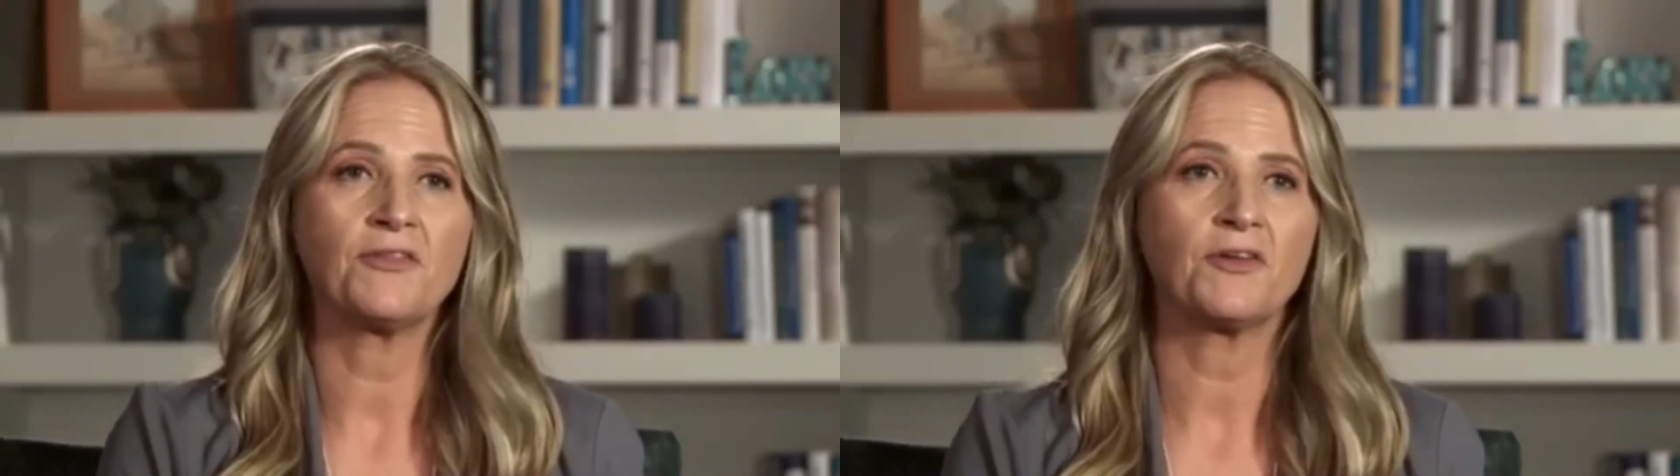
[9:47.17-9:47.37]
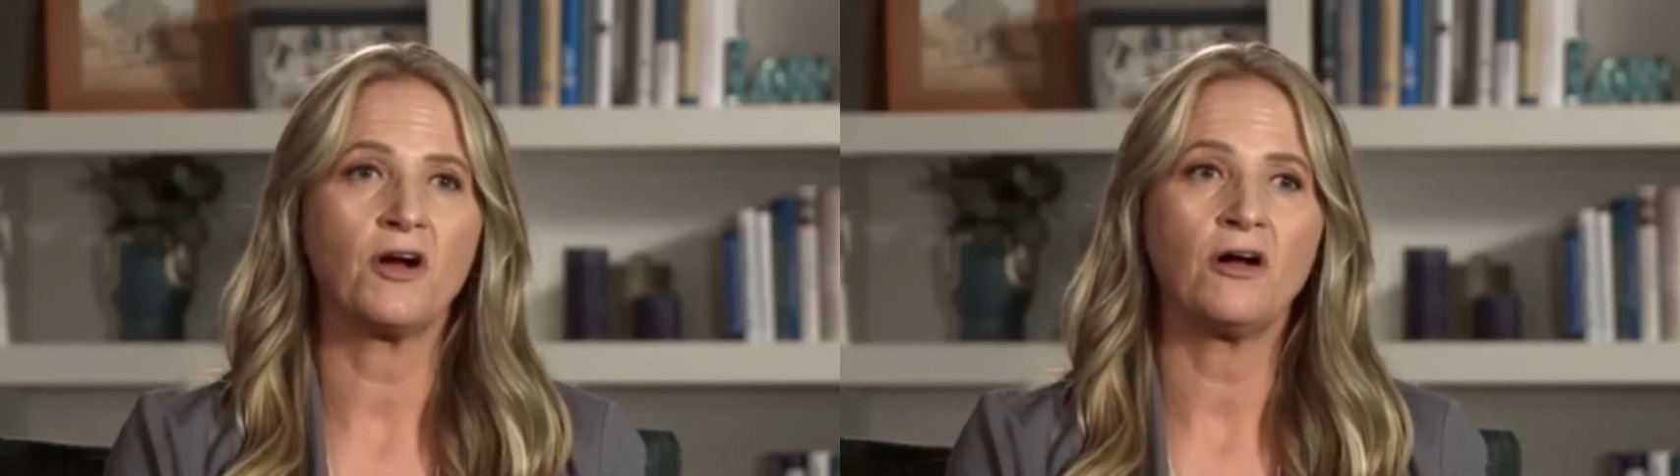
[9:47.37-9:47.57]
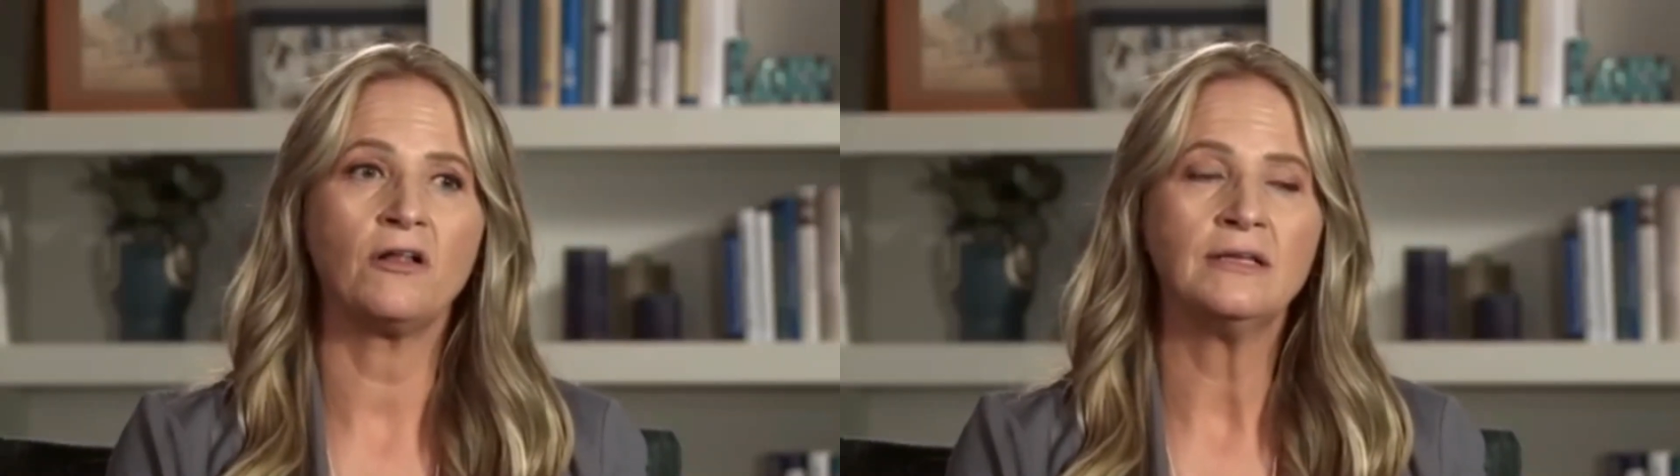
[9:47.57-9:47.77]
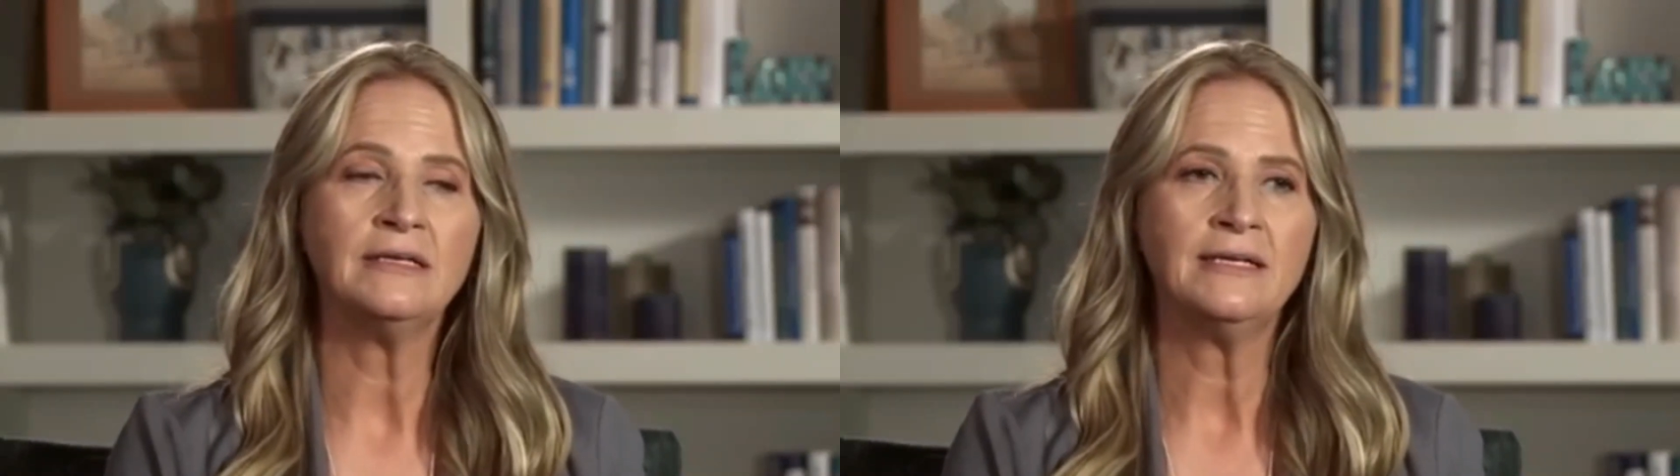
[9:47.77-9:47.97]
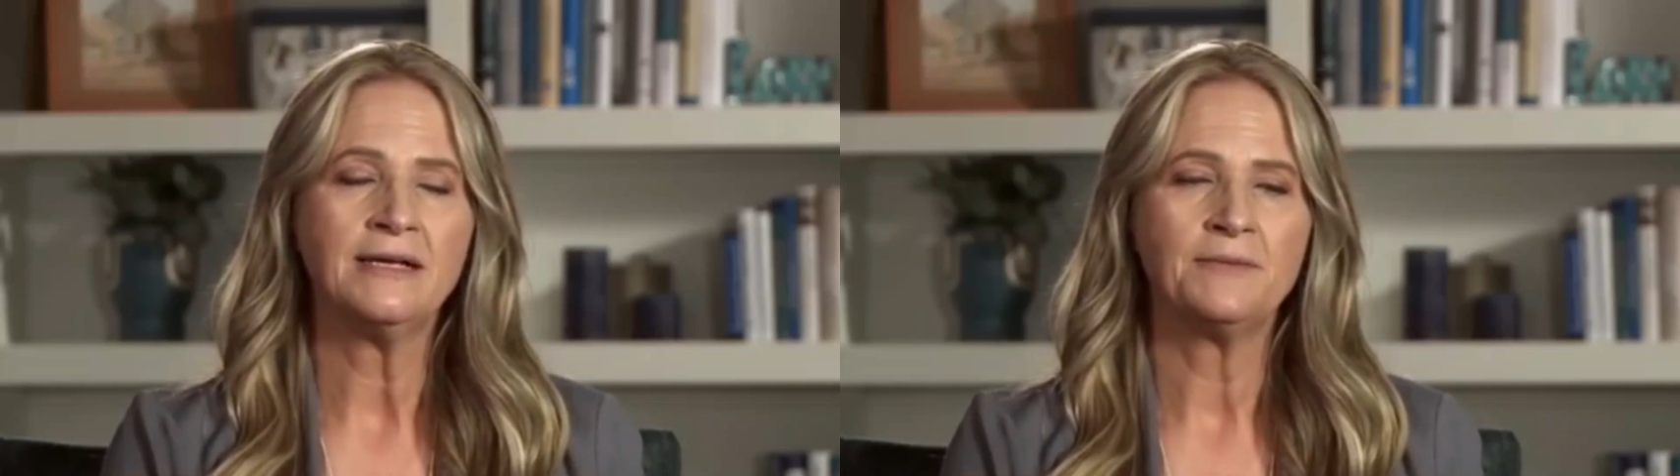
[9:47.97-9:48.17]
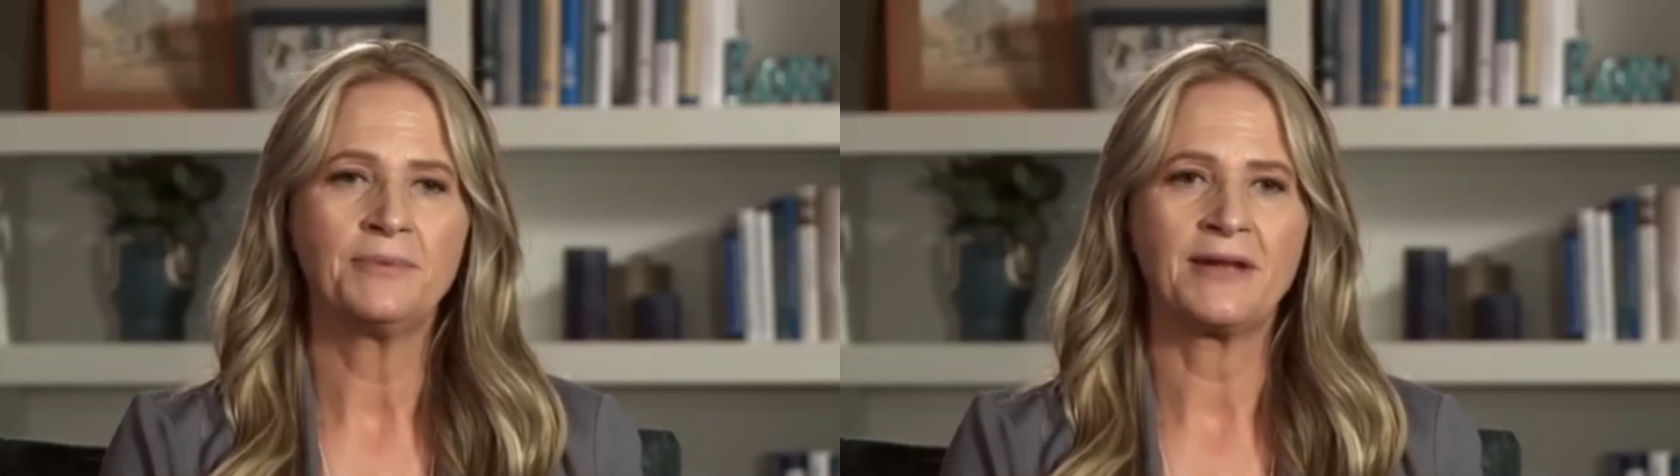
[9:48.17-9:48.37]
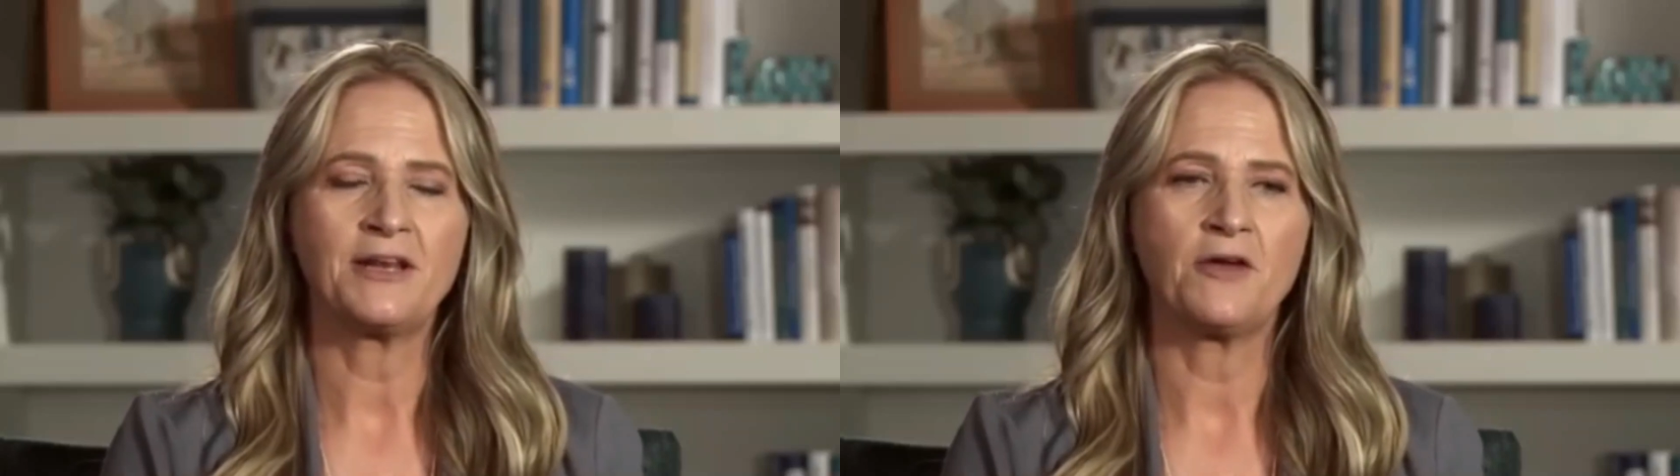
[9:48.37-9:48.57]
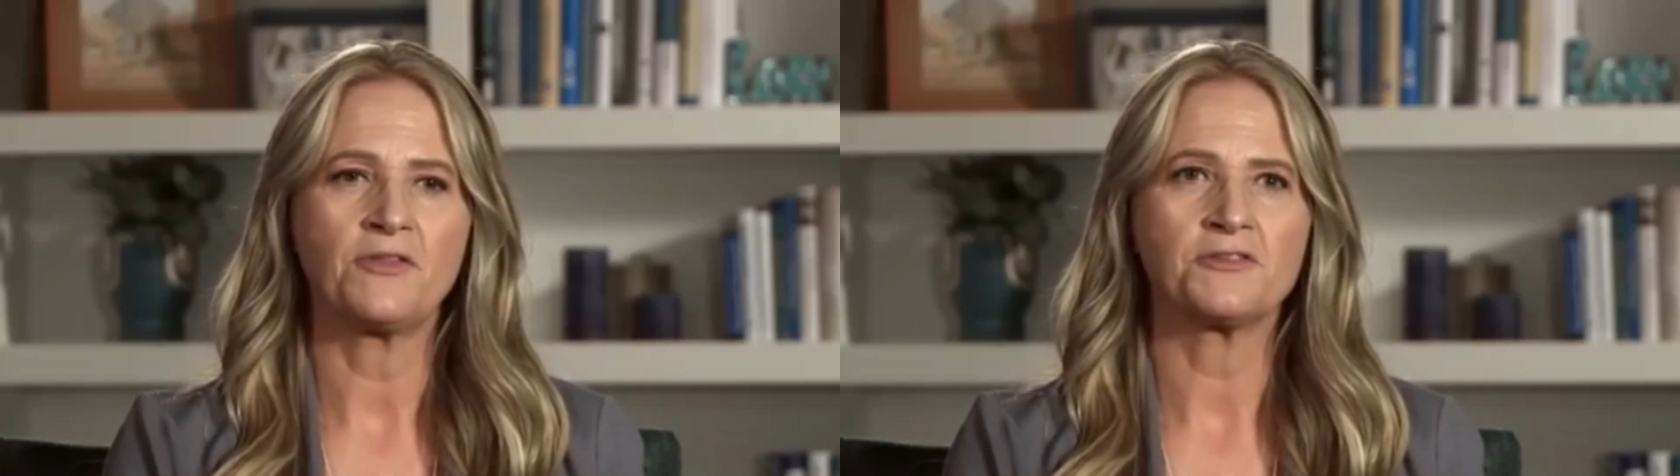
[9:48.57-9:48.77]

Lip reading: will also recall the